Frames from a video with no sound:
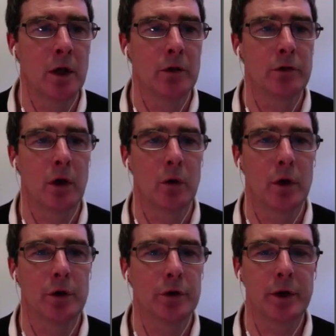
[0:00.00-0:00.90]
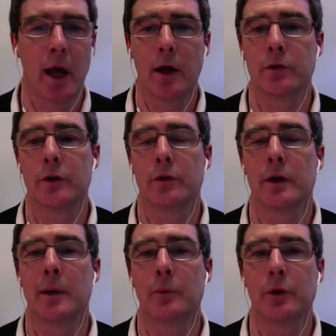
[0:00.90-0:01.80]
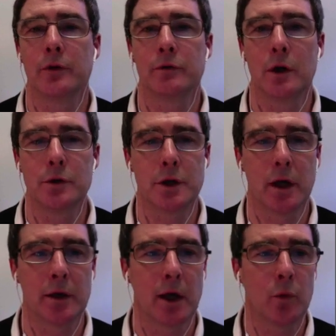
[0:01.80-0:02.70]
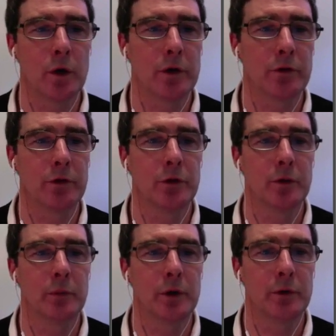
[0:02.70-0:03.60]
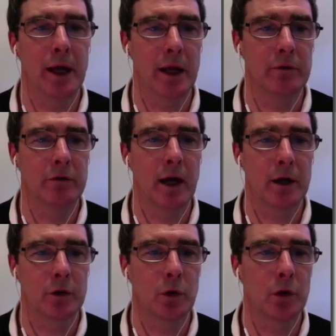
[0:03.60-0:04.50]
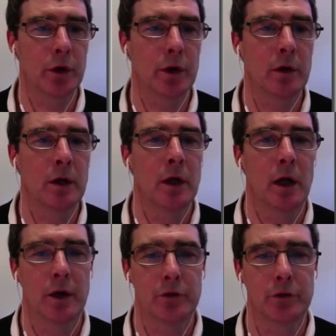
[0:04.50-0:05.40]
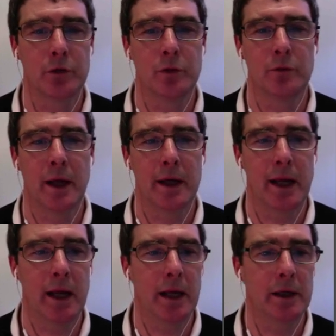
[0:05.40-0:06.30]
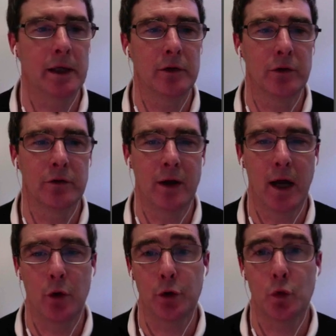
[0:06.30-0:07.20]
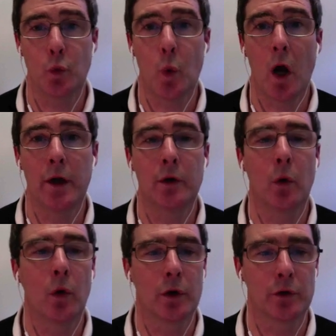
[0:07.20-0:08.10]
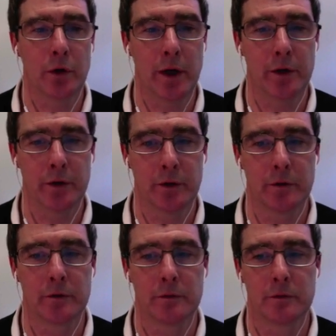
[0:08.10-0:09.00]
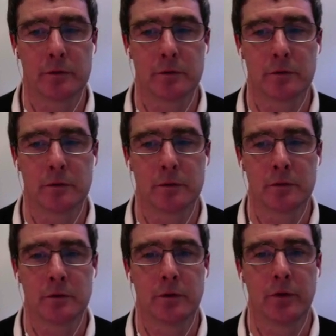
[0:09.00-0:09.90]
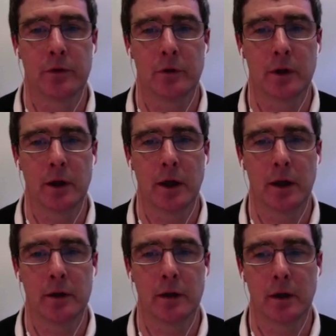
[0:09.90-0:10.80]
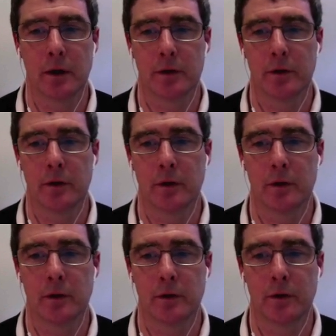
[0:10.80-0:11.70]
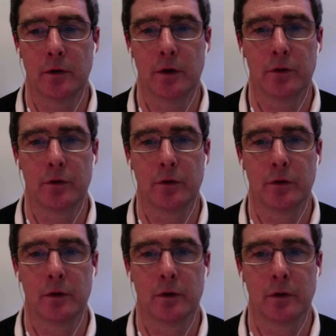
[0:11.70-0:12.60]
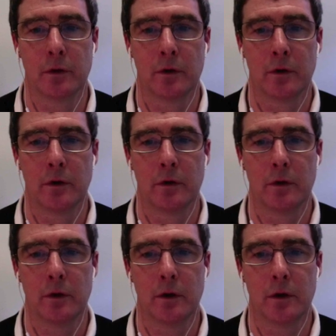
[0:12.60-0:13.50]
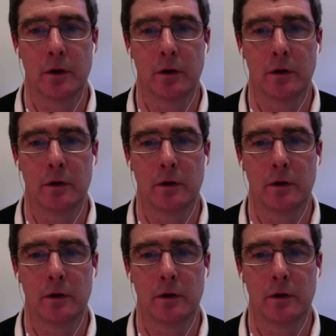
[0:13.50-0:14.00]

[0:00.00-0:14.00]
So your task is to come up with a flowchart that works to compute n factorial. Assume that n is the value 1 or greater. So I'll add that to this. And